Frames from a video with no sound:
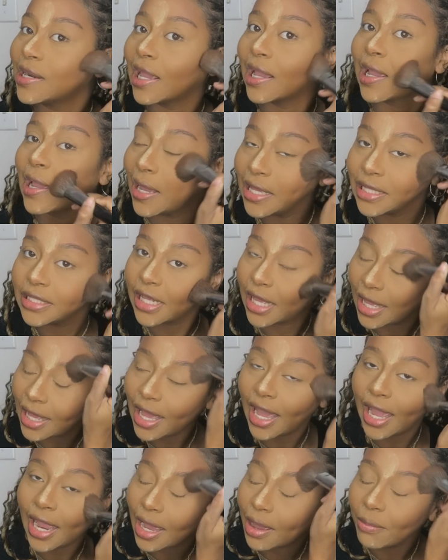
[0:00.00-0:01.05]
like guys that
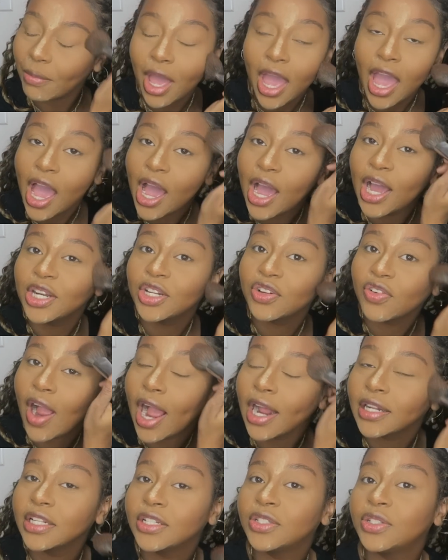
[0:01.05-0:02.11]
I am
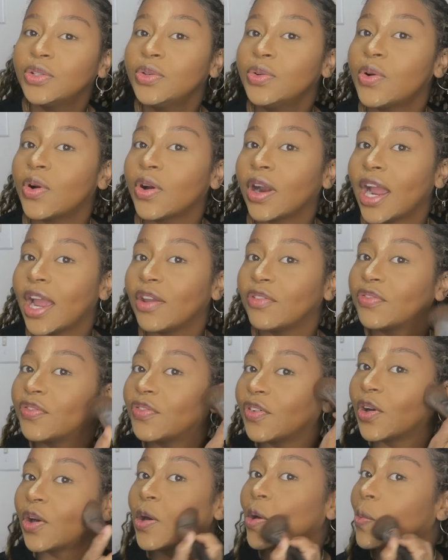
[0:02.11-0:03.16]
attracted to or I
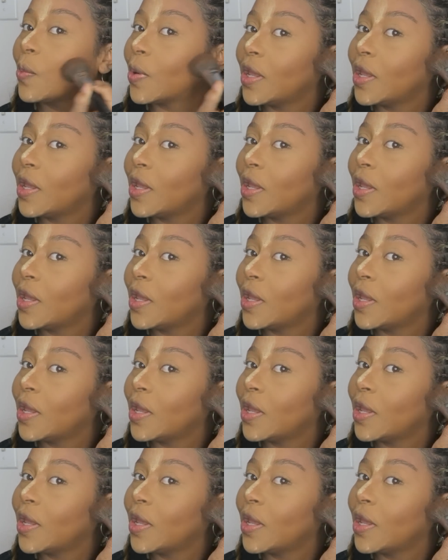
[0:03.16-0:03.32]
flirt